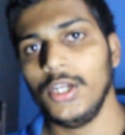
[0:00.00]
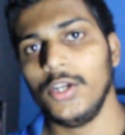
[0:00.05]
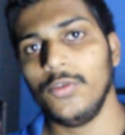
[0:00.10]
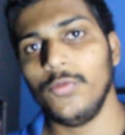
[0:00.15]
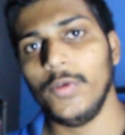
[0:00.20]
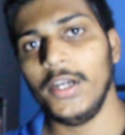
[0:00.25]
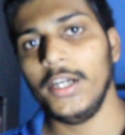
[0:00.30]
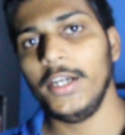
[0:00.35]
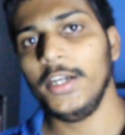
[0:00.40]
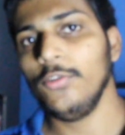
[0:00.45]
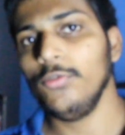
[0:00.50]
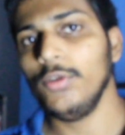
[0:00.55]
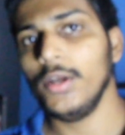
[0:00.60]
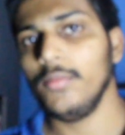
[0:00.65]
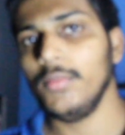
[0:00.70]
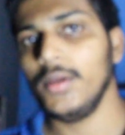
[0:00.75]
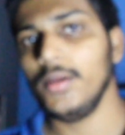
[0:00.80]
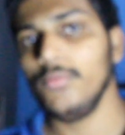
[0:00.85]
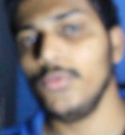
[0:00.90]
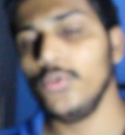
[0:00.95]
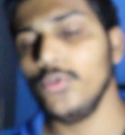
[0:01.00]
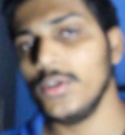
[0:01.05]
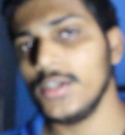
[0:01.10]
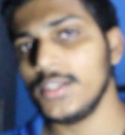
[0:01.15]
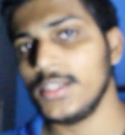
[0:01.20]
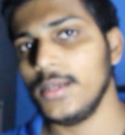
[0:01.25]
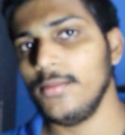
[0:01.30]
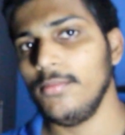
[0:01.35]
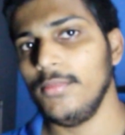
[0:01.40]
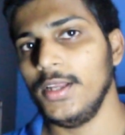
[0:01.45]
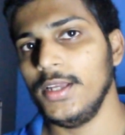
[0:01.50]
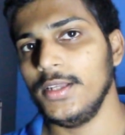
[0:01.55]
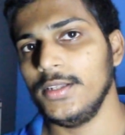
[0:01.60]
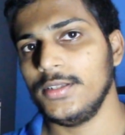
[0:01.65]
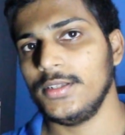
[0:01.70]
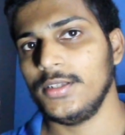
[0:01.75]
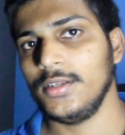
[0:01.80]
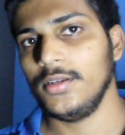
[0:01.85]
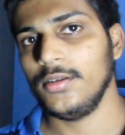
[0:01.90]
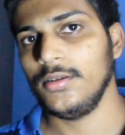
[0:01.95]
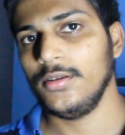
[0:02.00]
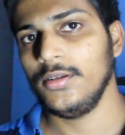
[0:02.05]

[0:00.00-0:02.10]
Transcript: 22 mm USM lens.